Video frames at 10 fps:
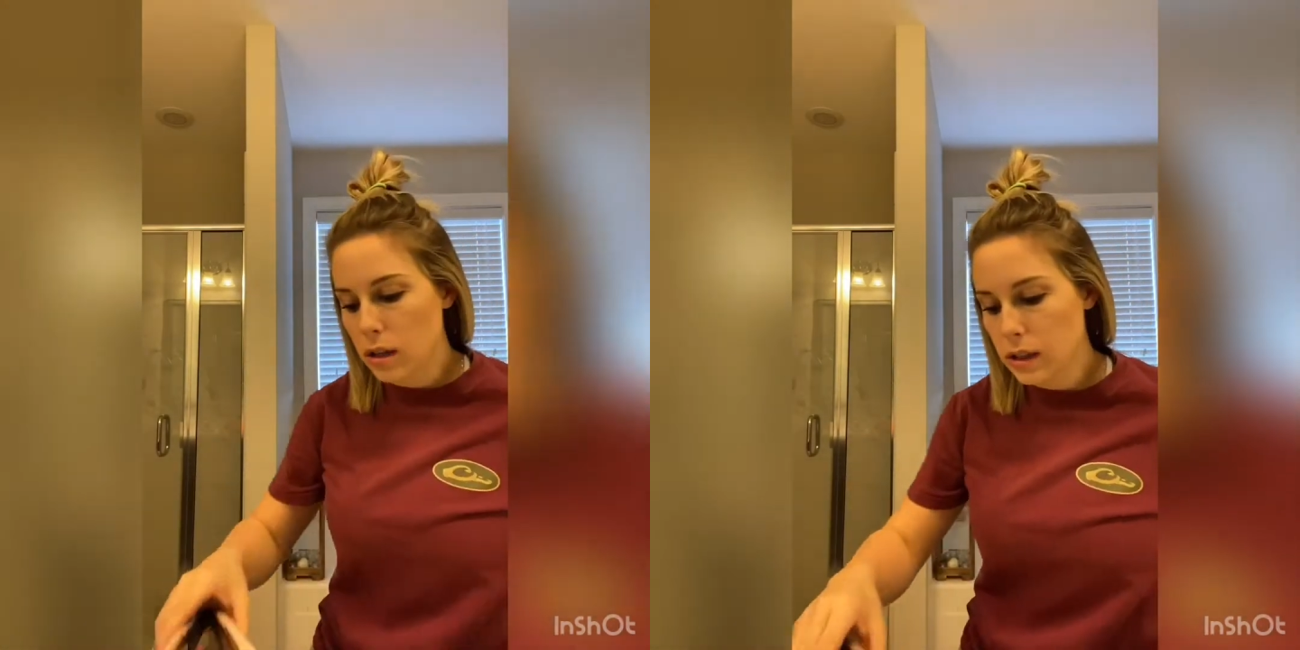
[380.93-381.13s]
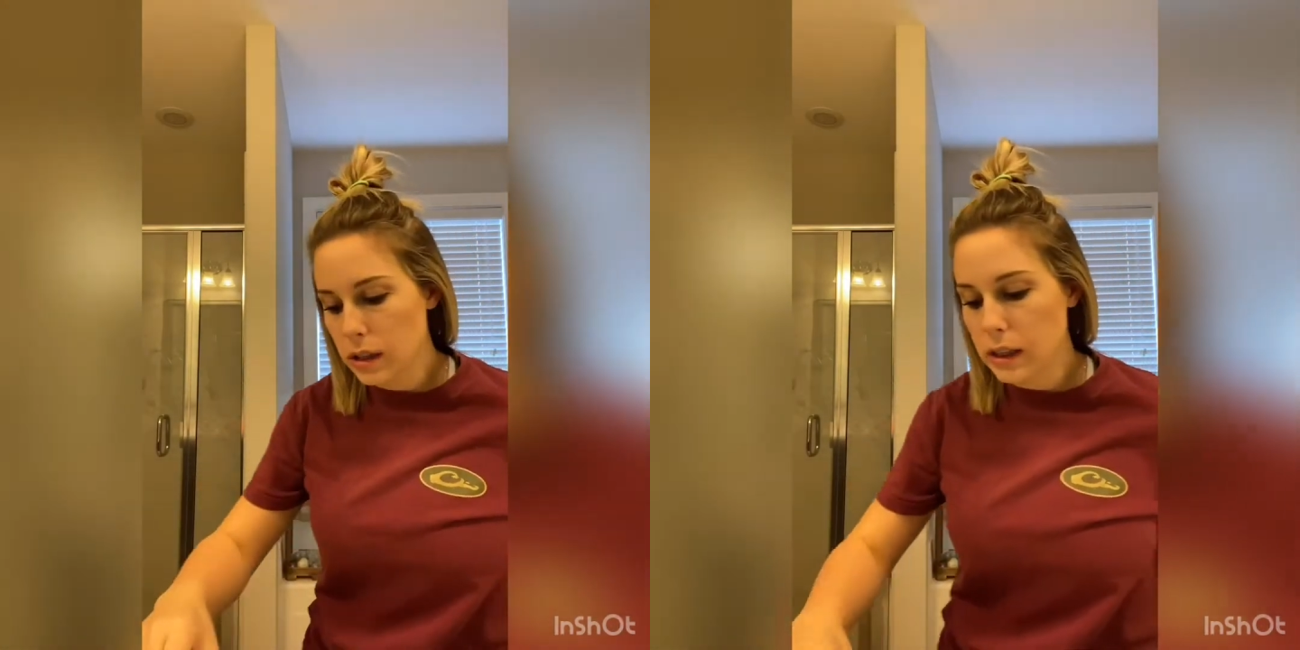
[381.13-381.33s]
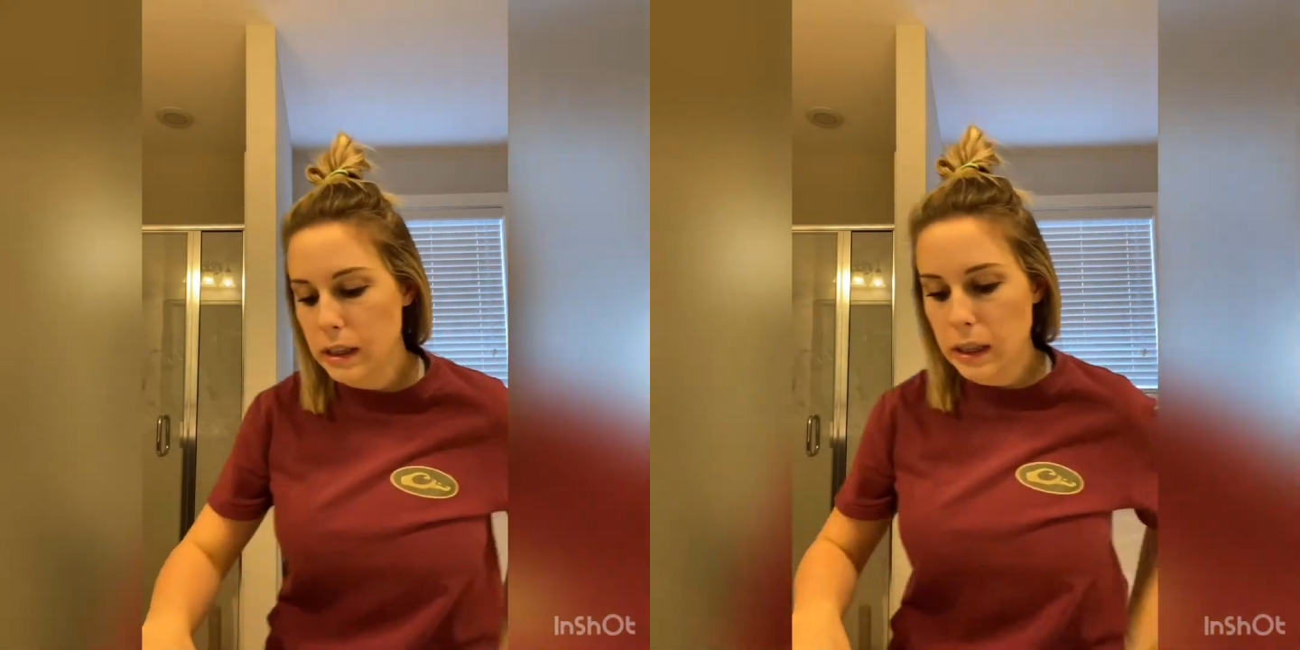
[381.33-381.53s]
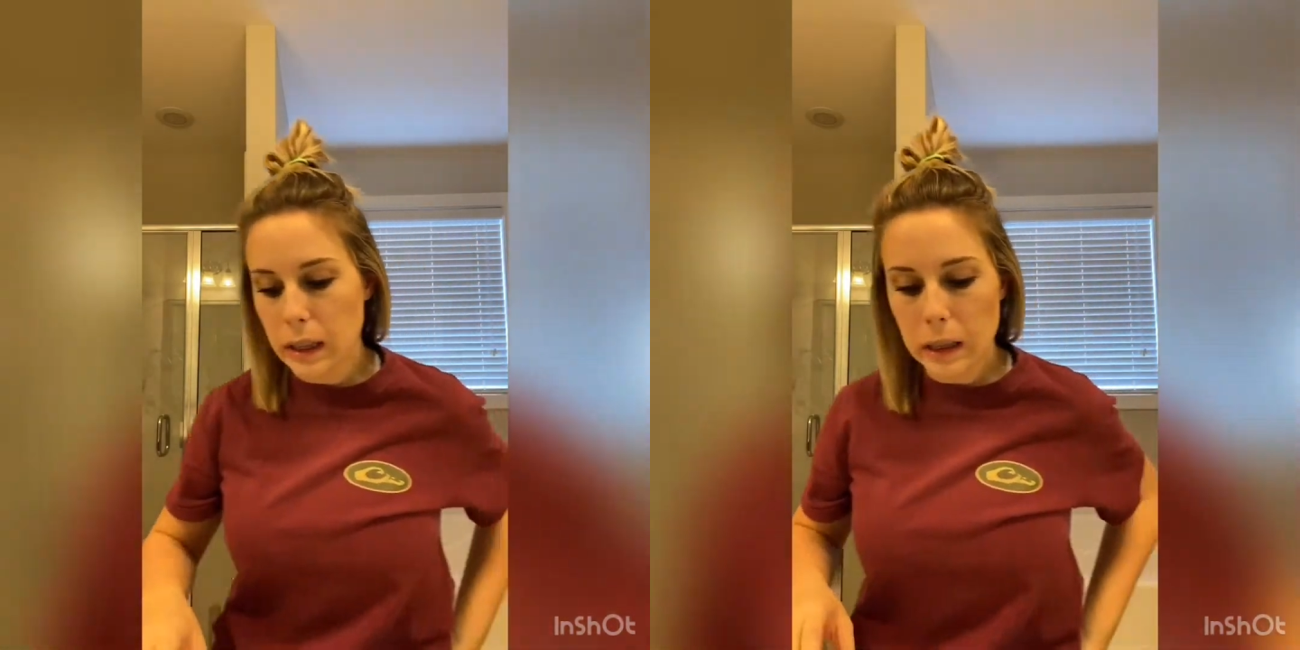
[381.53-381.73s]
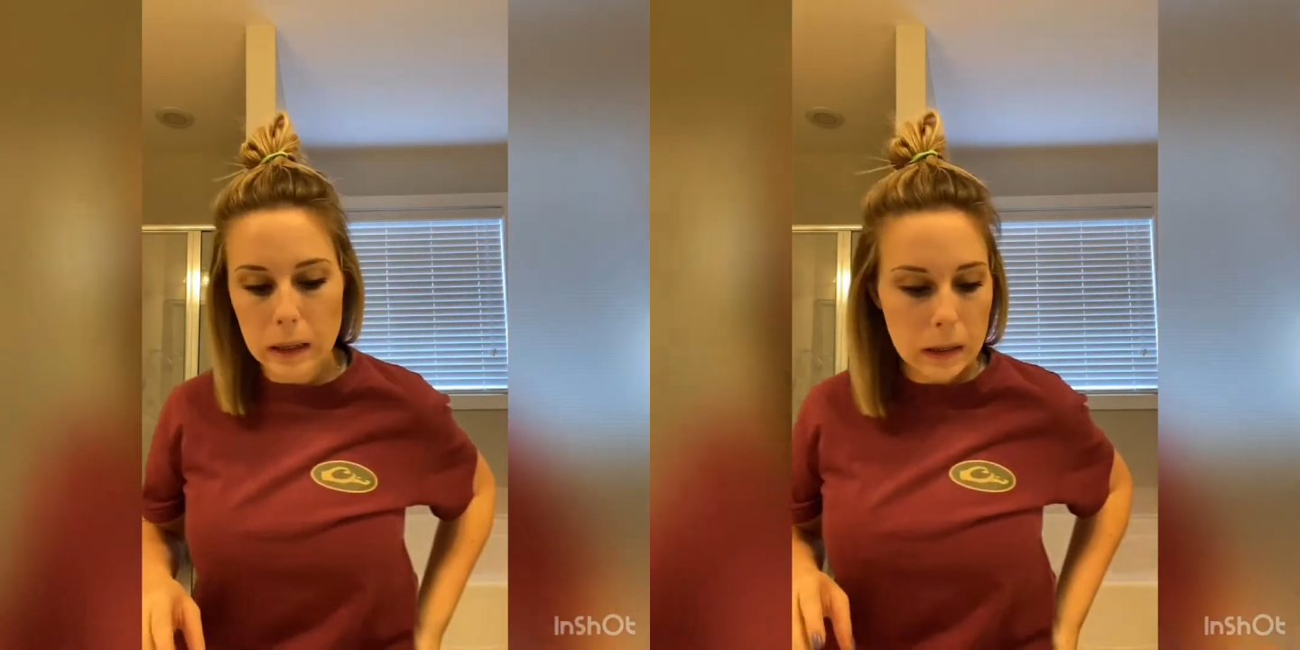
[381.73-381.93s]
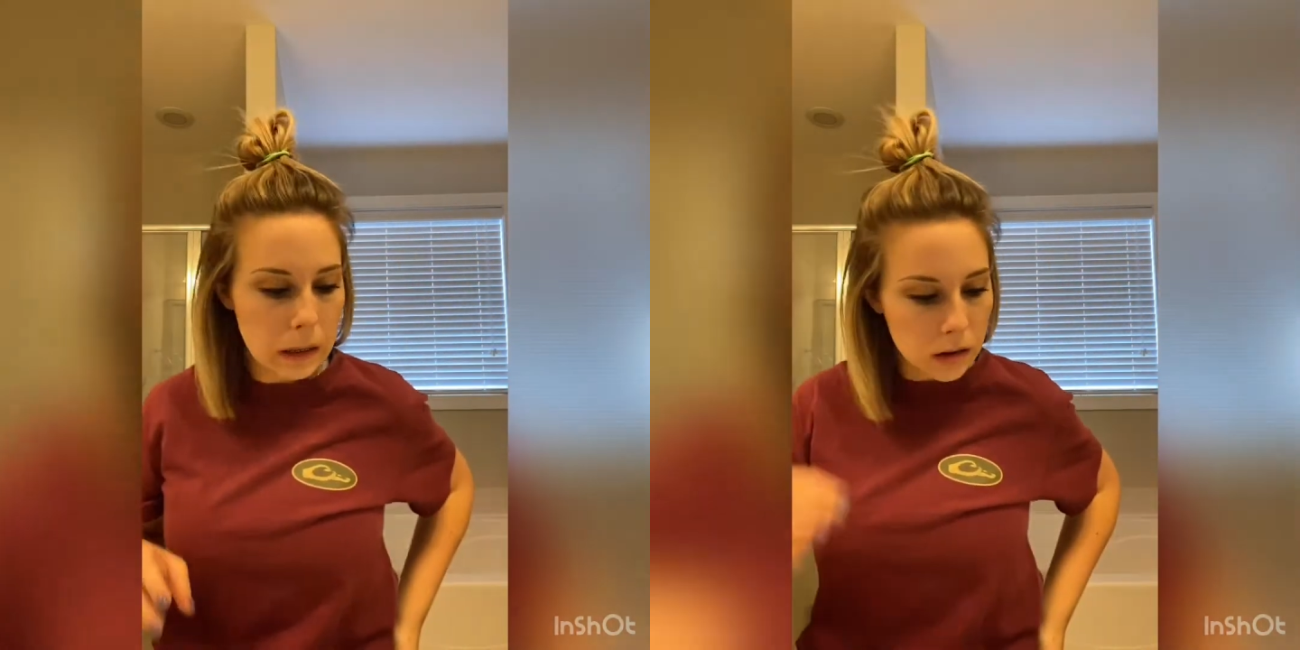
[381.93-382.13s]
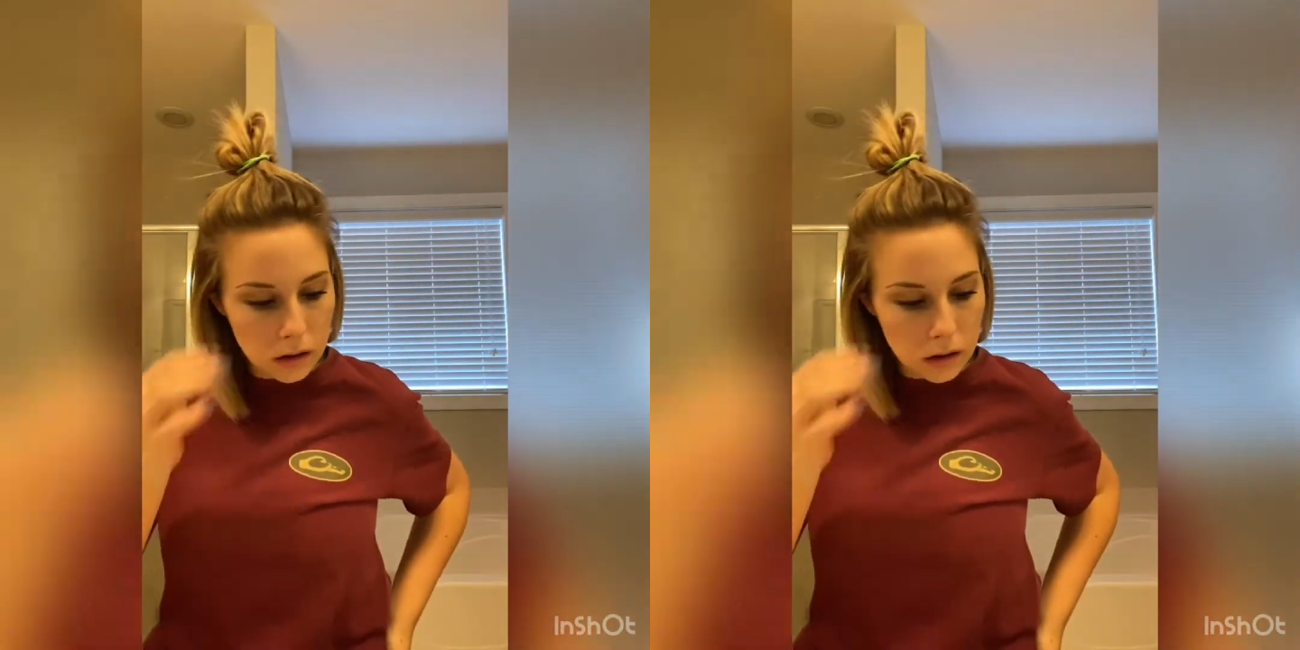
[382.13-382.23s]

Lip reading: today.